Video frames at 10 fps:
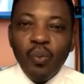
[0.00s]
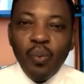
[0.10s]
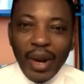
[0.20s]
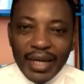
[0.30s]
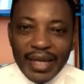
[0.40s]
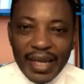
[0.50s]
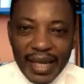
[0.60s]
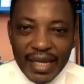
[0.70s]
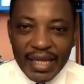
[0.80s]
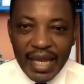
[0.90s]
what the
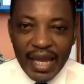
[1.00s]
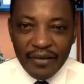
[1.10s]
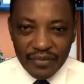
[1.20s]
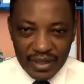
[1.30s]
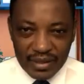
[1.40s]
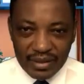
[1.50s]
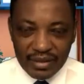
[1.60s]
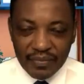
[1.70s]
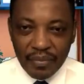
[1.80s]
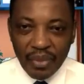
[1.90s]
ADF is,